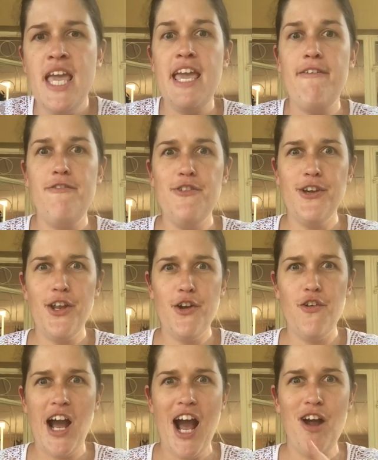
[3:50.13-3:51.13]
If you're going
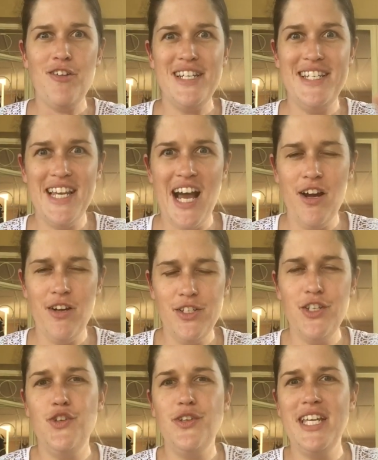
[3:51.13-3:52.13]
to round down,
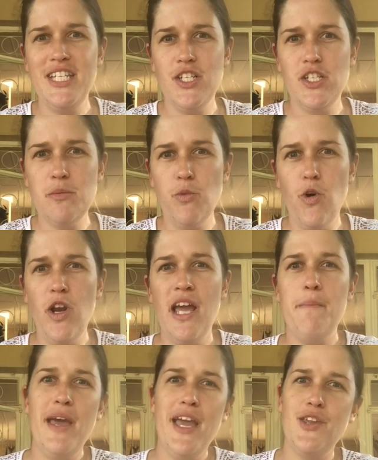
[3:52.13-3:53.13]
so you're getting
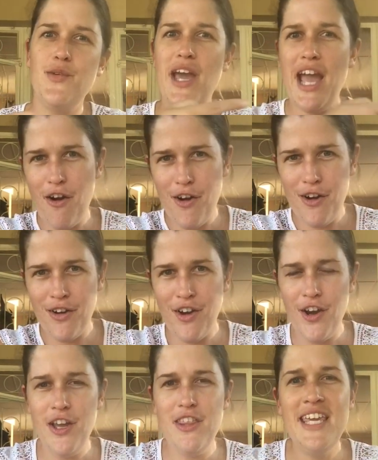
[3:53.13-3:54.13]
smaller, make your arrow
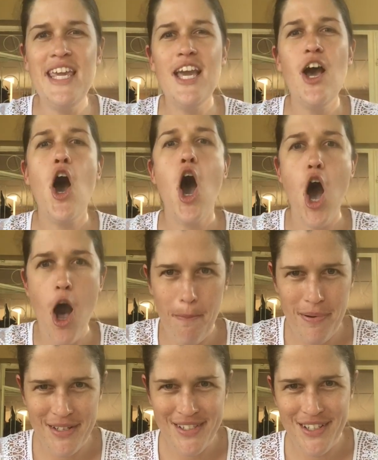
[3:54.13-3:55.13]
go the
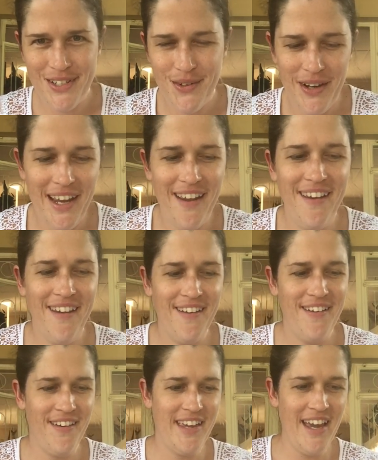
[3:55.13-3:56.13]
opposite way.
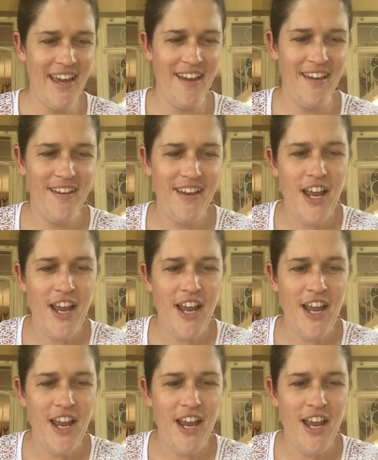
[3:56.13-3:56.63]
Okay.